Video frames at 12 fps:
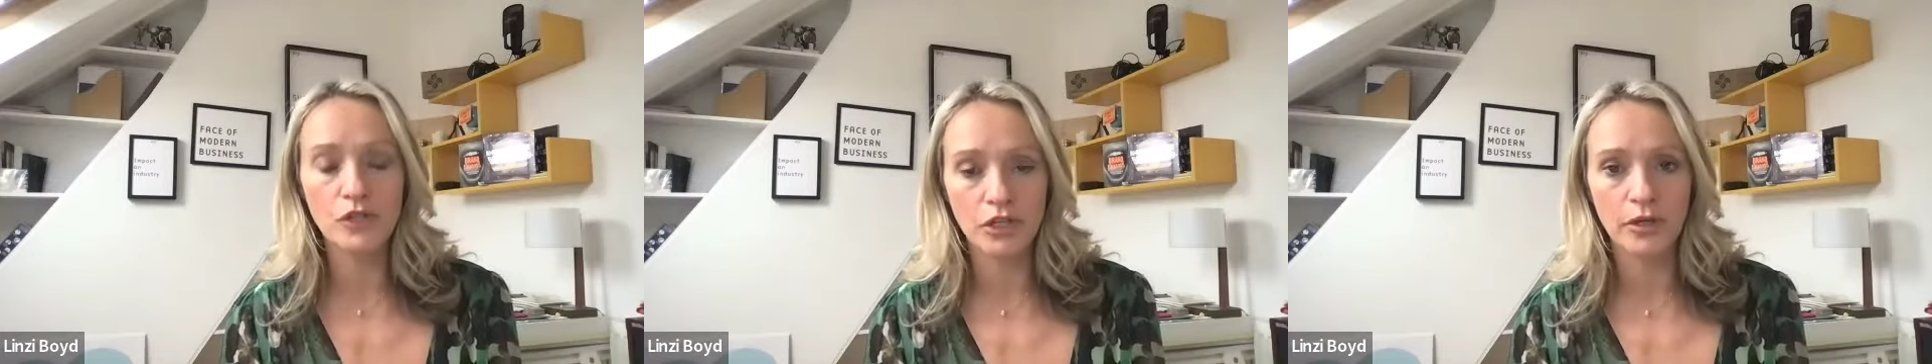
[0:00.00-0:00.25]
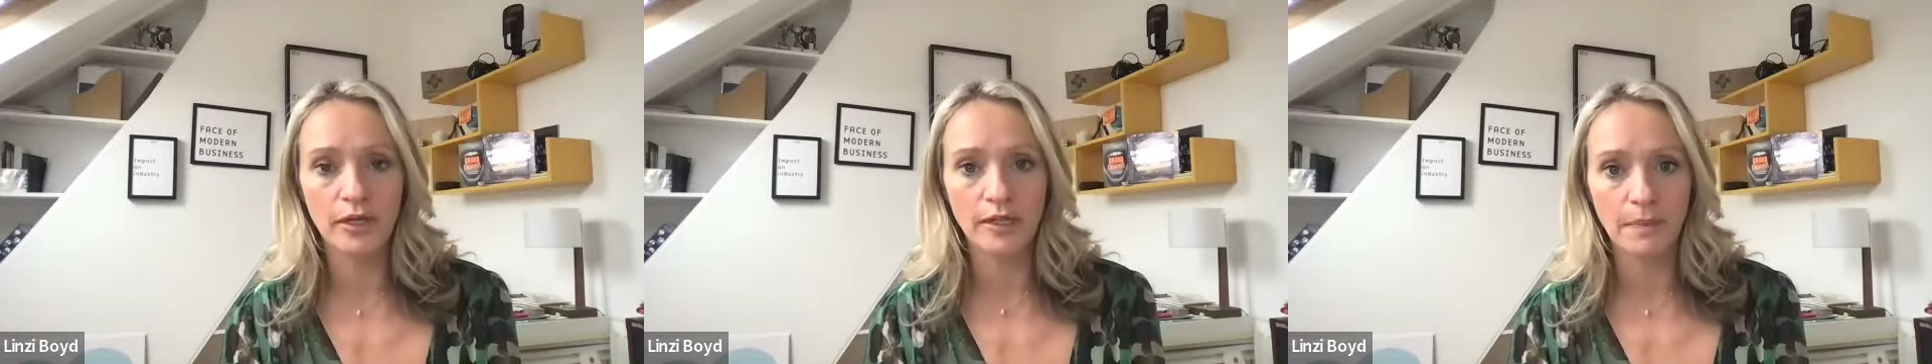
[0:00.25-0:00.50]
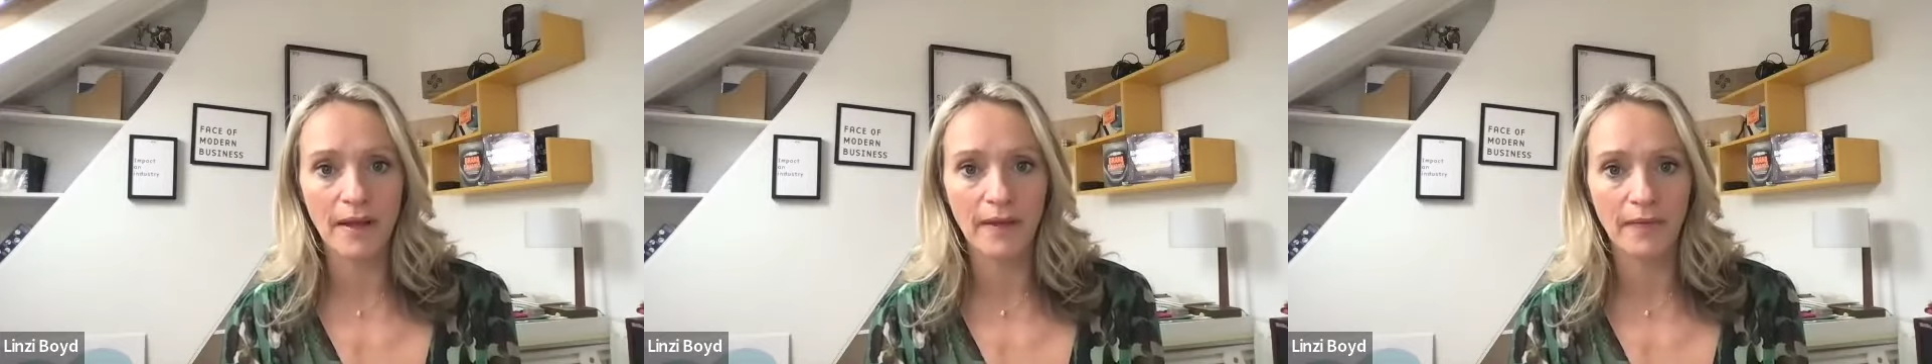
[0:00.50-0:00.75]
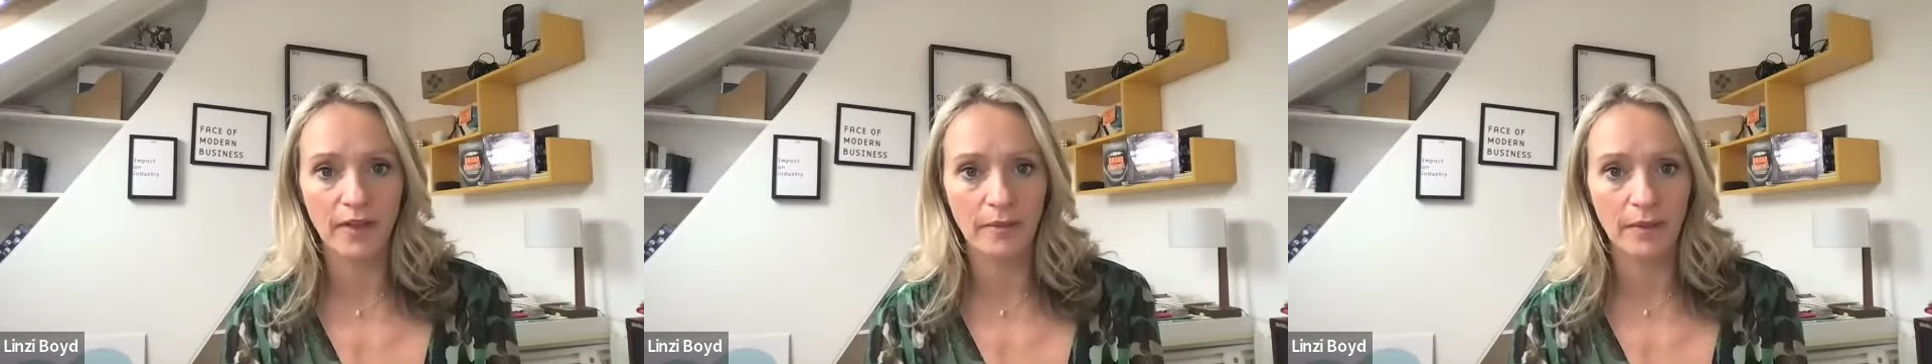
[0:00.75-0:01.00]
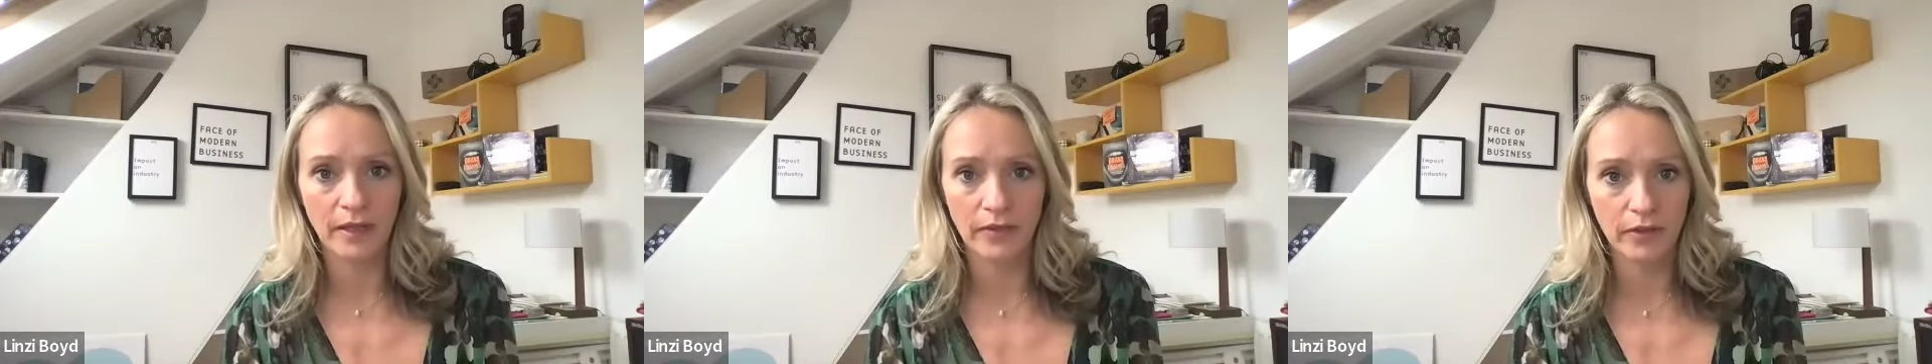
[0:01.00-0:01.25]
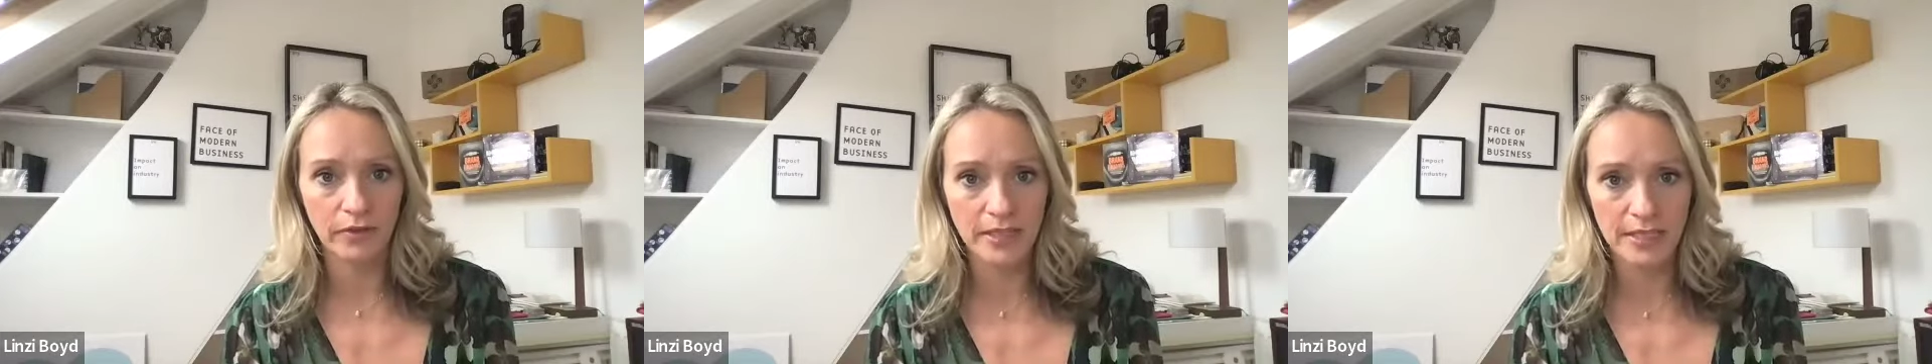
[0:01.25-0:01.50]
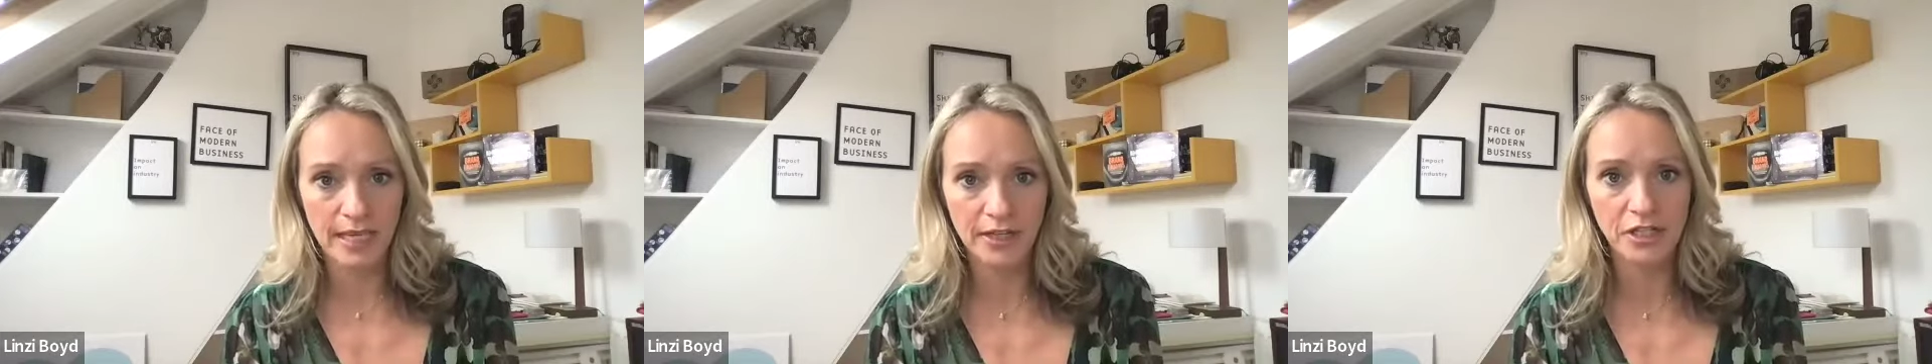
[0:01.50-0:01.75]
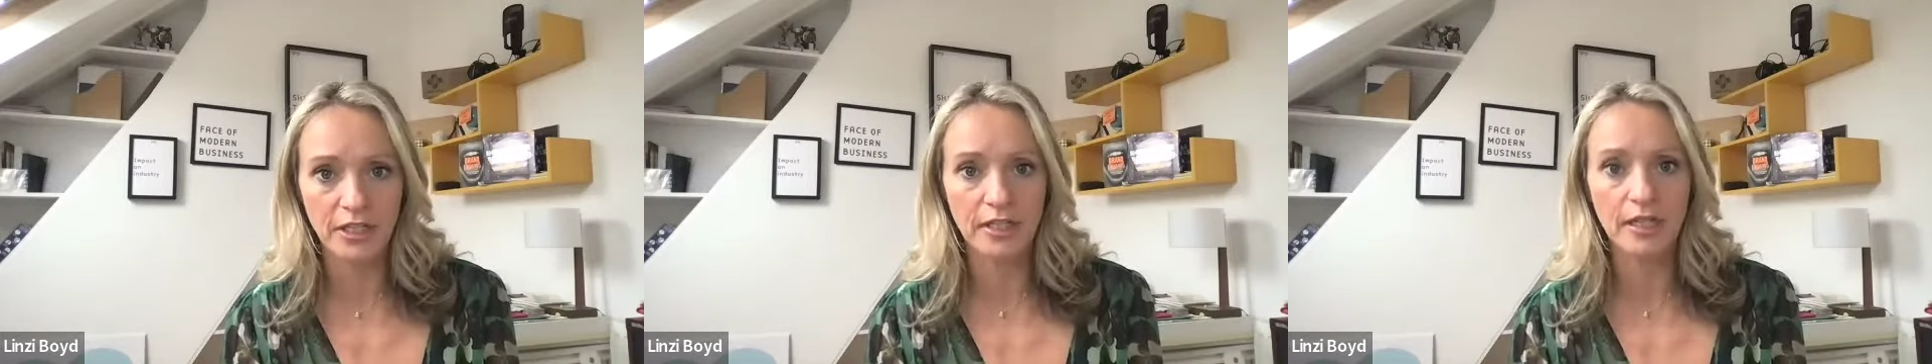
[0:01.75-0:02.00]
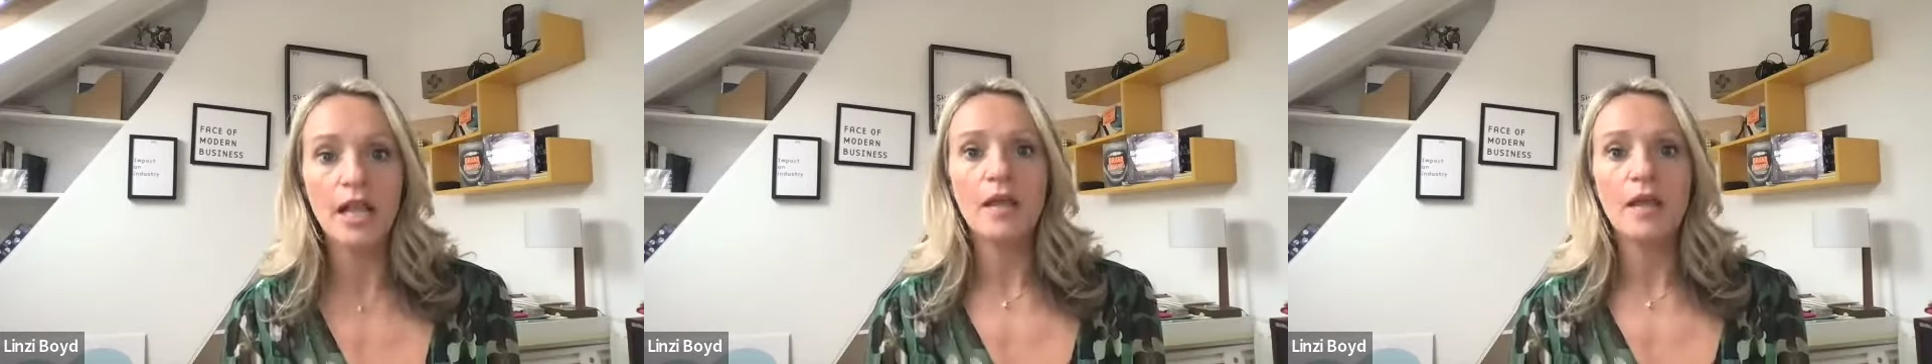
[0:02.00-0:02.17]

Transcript: during the pandemic and the recession.